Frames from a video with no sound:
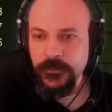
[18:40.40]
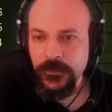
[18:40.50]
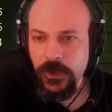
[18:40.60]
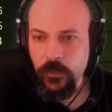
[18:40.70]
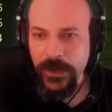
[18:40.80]

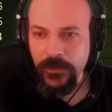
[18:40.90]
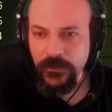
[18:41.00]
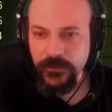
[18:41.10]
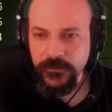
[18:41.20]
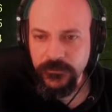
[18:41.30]
Oh wow,
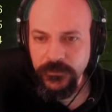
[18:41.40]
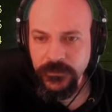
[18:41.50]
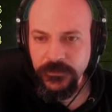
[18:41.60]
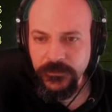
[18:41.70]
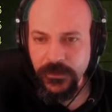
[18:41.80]
look.
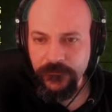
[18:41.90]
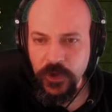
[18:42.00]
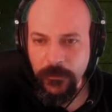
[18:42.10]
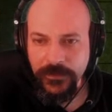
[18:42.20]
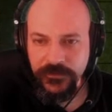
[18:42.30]
I
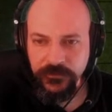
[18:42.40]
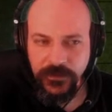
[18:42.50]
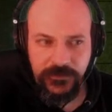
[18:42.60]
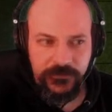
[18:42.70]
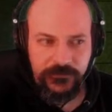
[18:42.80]
forgot about this
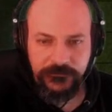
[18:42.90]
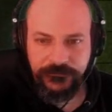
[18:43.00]
wraith.